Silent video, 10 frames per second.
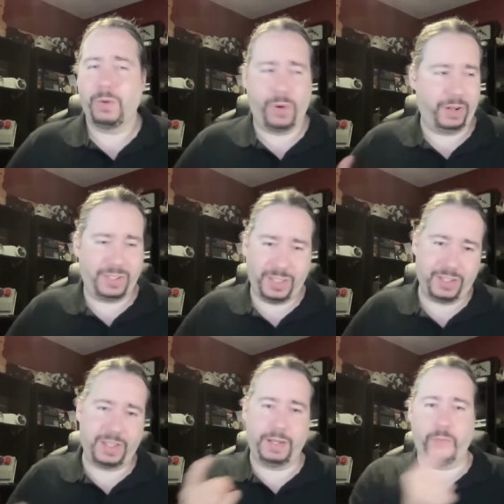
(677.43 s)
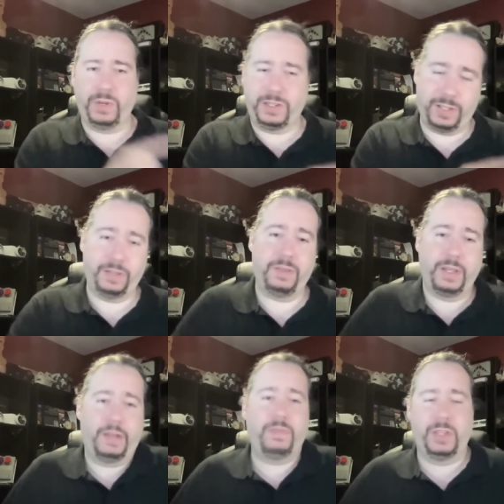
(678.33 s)
well, it's the same reason
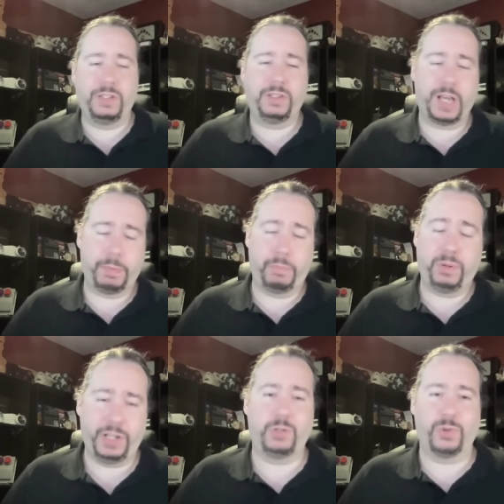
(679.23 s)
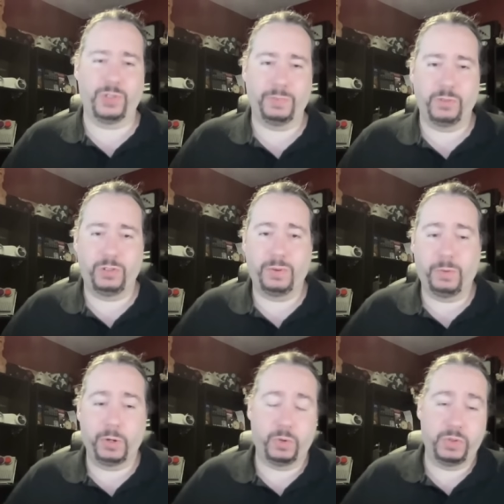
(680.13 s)
that this type of plagiarism
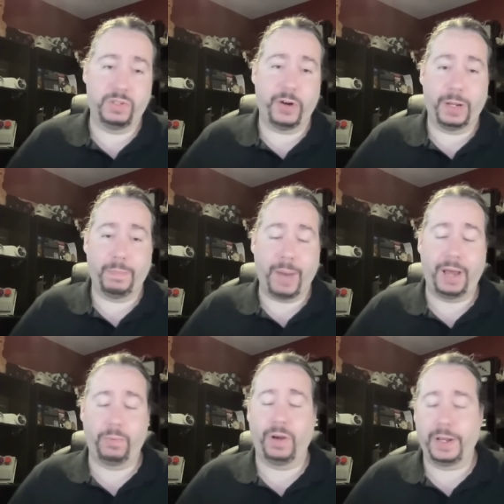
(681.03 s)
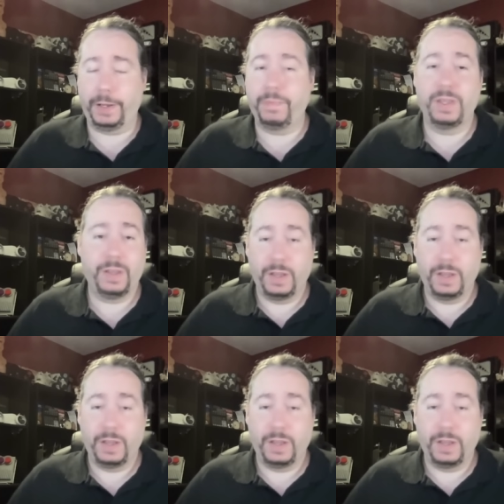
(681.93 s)
produces very bad writing.